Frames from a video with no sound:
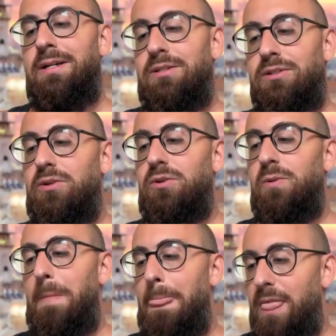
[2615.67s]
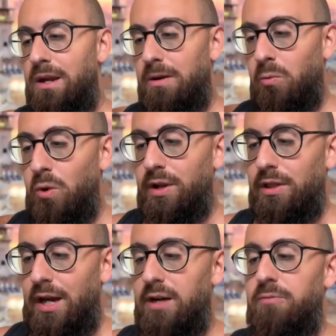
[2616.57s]
So what a
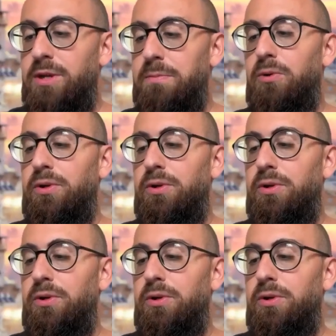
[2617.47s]
lot of people